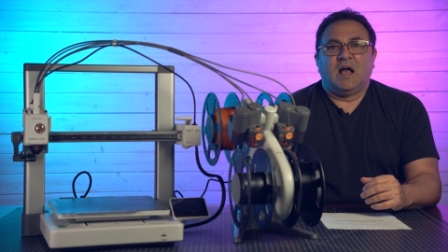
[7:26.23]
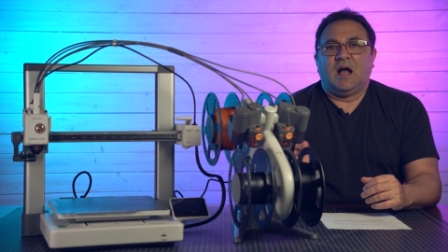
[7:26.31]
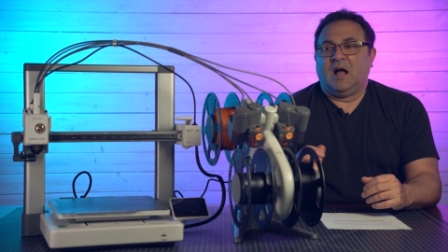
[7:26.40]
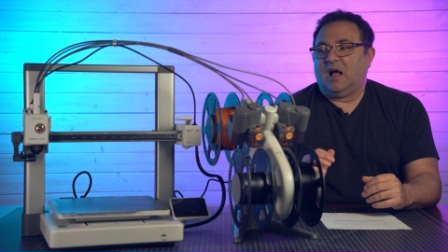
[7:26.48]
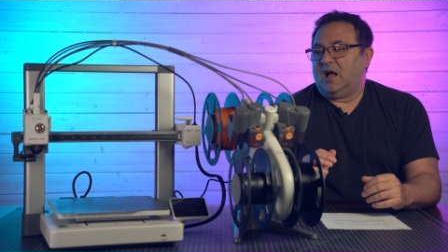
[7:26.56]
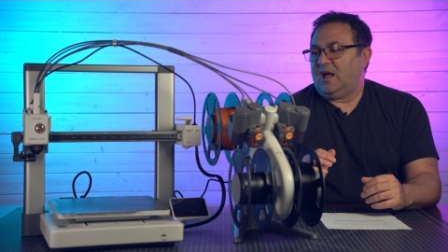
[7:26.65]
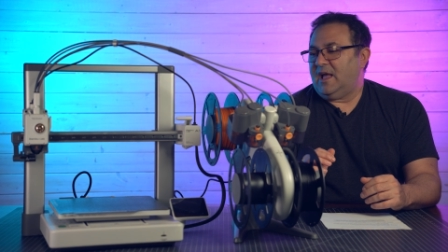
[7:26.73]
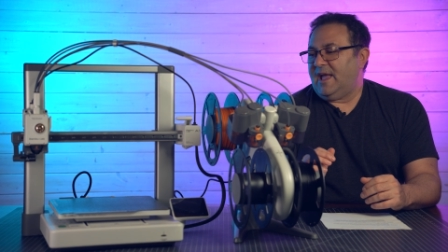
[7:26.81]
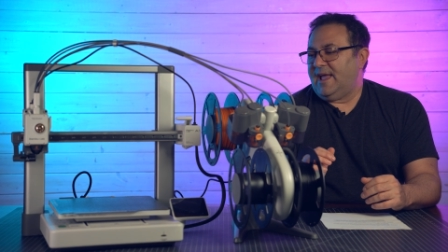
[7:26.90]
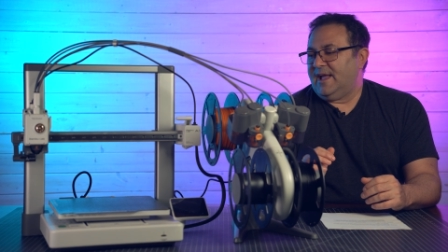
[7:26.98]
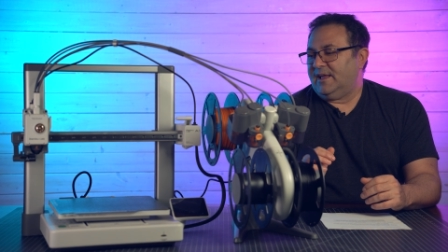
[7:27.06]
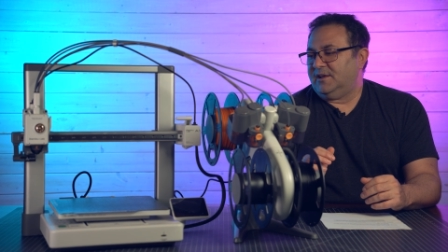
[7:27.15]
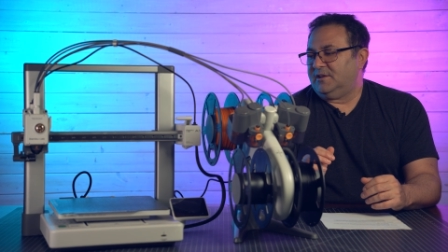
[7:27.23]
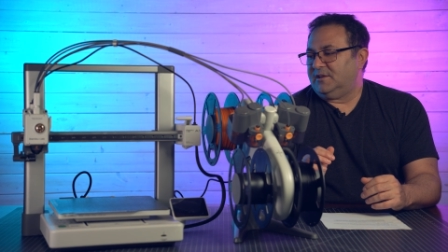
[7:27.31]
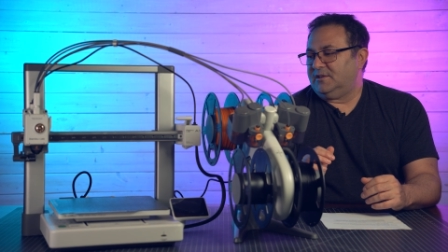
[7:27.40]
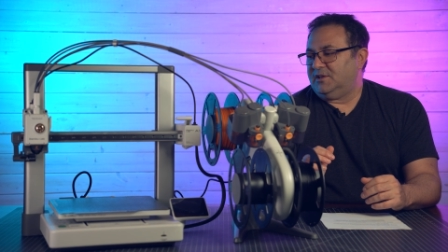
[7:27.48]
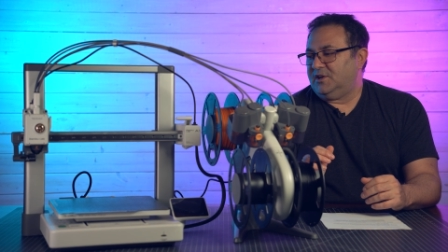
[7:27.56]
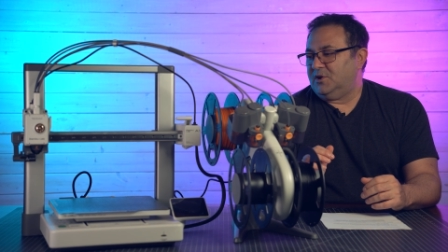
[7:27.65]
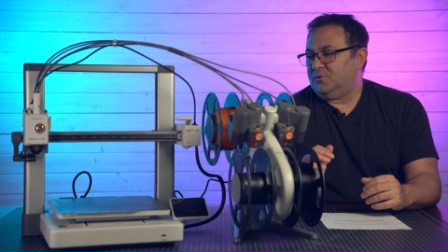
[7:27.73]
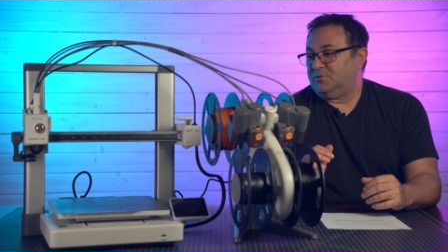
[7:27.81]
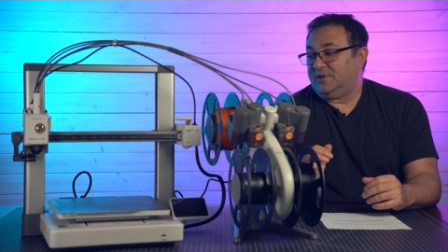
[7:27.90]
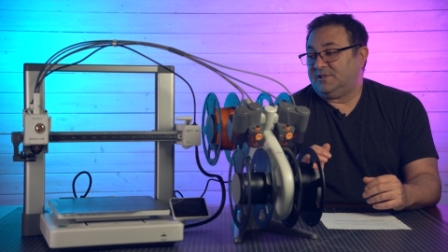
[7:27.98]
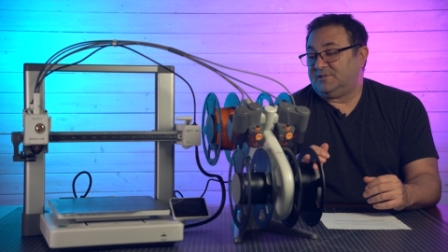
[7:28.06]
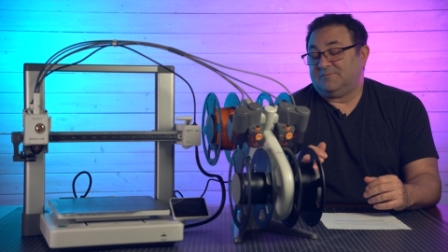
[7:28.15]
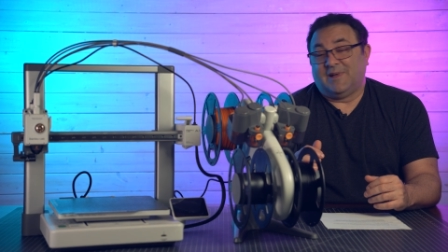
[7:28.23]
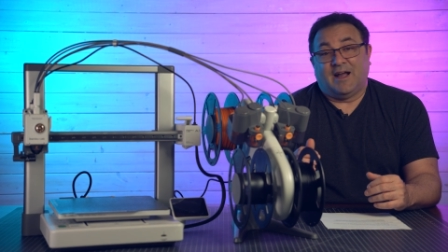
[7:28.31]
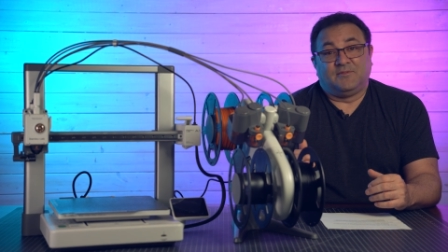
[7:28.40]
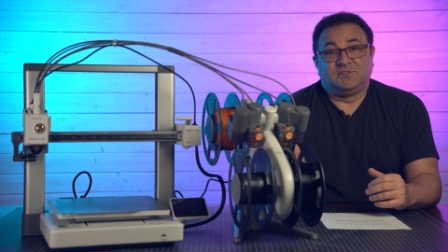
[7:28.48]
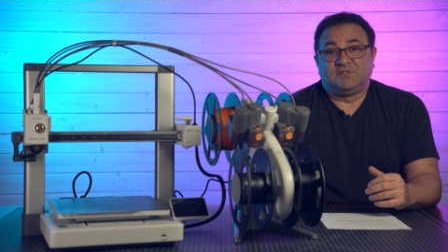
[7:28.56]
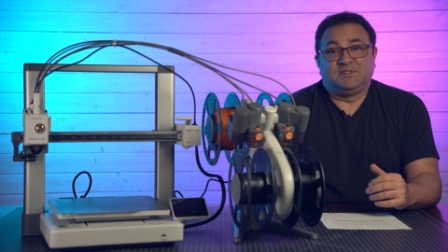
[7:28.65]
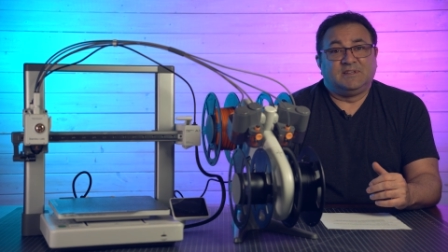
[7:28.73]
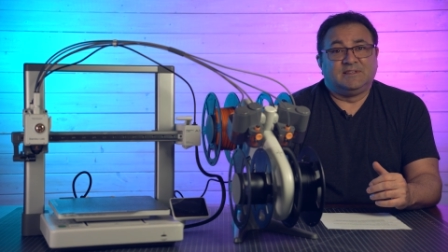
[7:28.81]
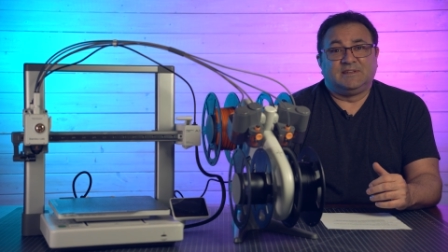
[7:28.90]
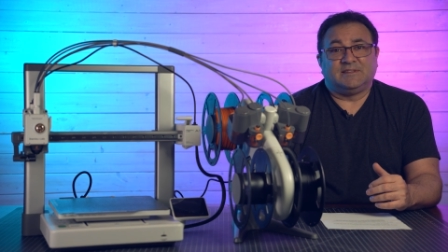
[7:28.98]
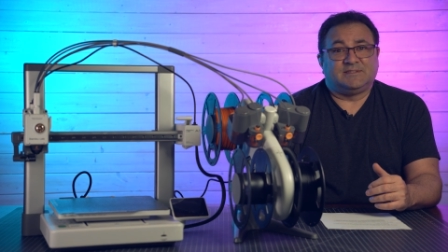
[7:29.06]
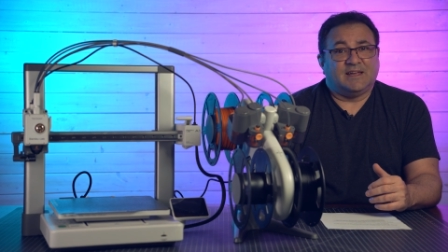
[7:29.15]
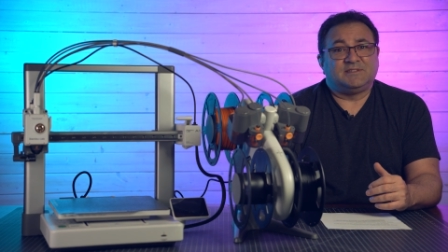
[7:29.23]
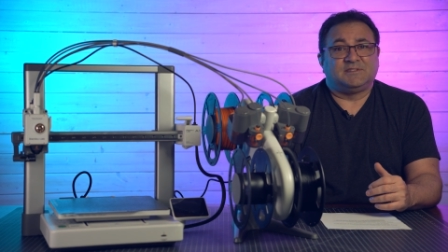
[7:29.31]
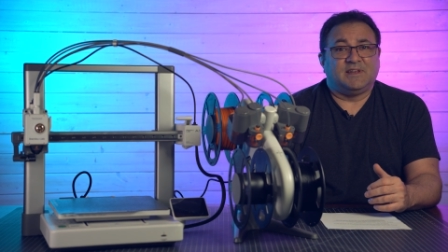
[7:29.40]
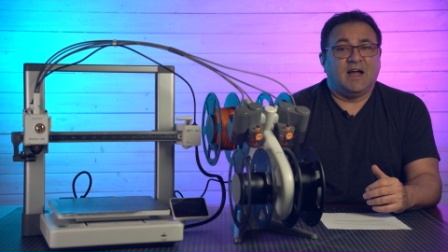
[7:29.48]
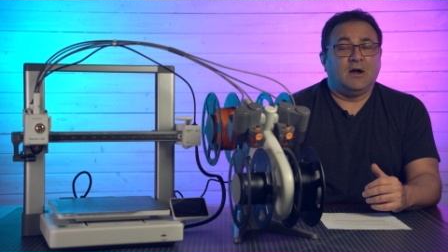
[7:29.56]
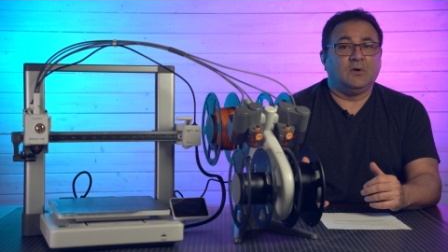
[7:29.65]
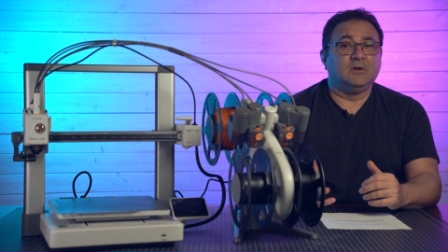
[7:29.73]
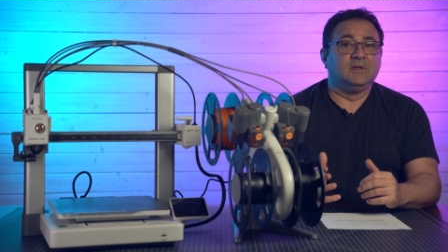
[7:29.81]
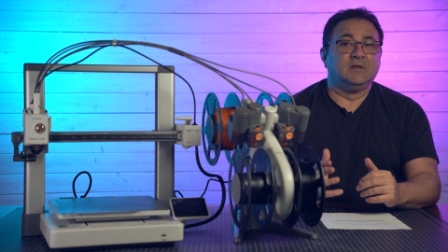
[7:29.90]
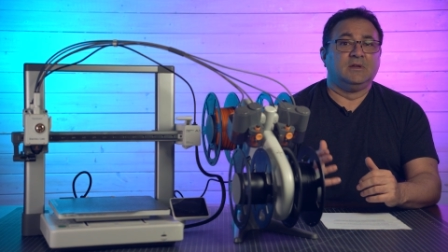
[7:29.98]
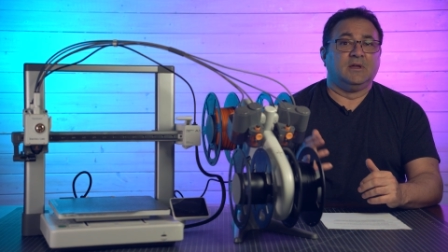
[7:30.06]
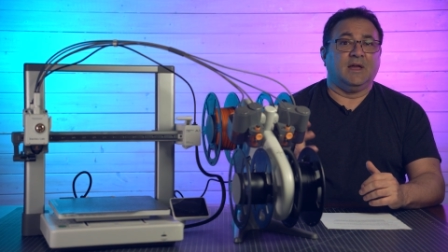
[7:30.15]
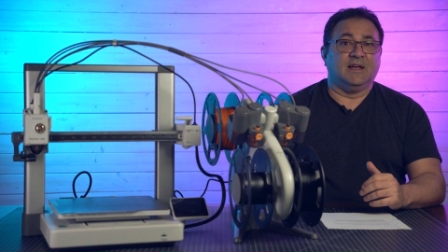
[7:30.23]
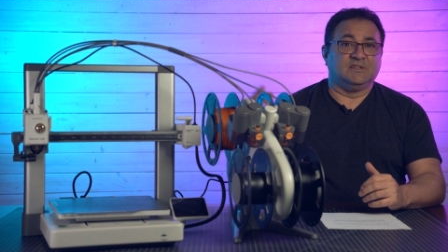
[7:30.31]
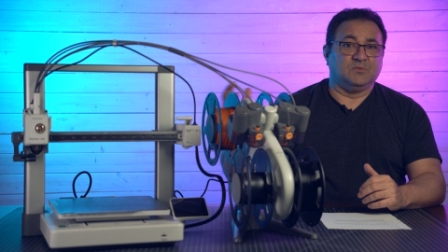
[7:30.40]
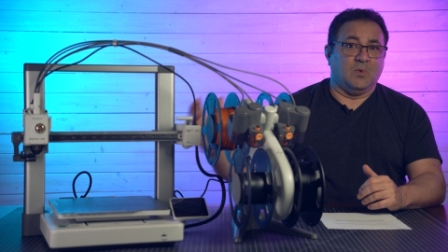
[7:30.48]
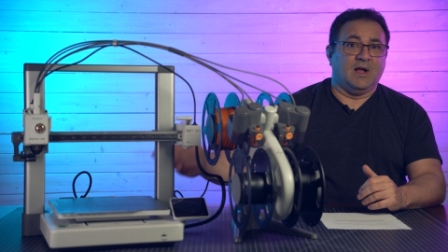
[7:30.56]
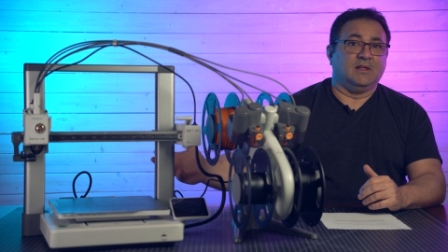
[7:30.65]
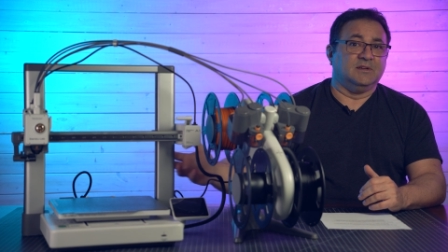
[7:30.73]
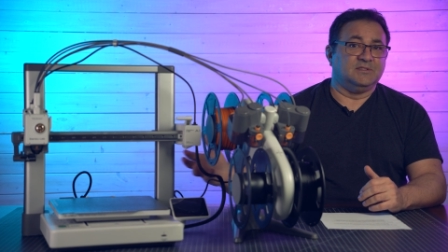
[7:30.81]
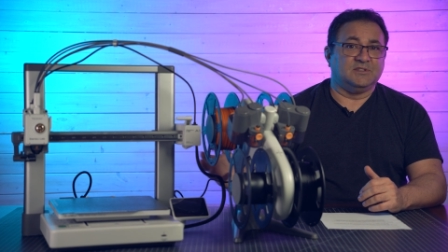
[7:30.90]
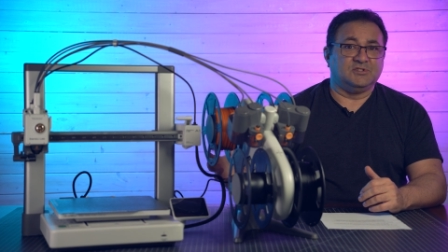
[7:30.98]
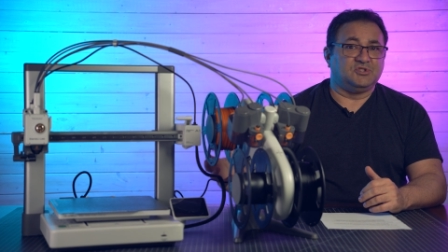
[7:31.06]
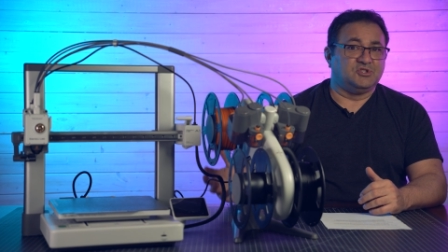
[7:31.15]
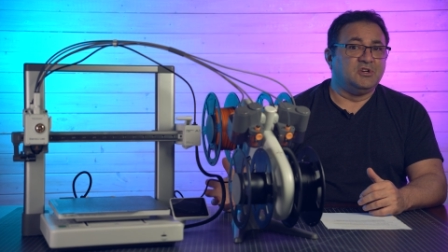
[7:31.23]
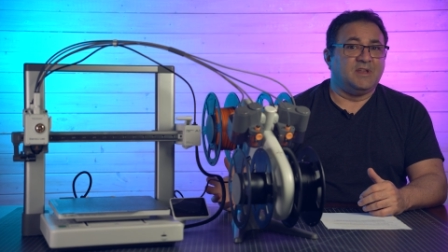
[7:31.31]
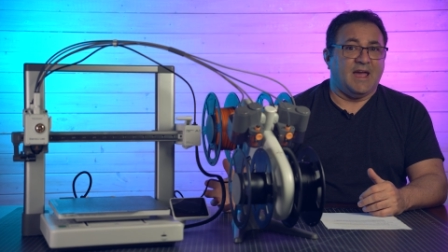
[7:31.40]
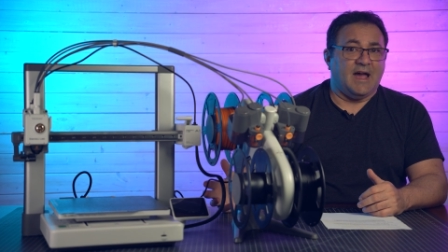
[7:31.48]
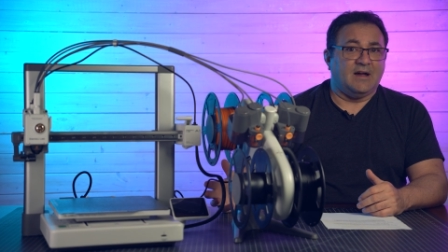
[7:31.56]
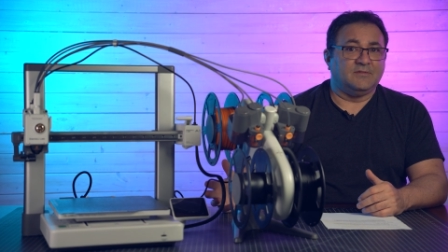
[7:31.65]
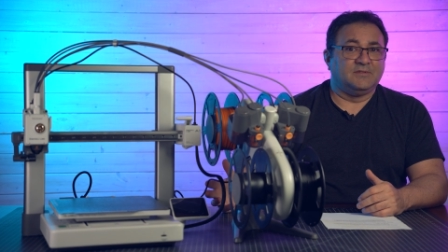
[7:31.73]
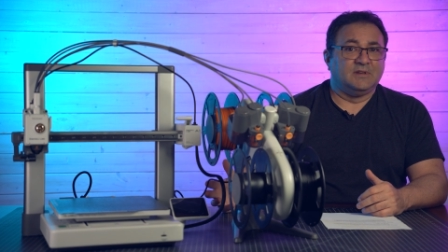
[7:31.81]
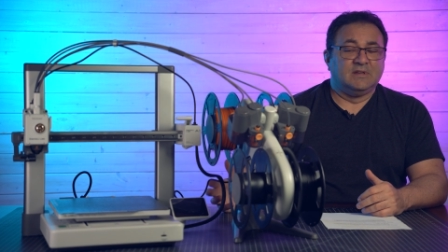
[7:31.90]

And, you know, it obviously didn't get tested out as well as it should have.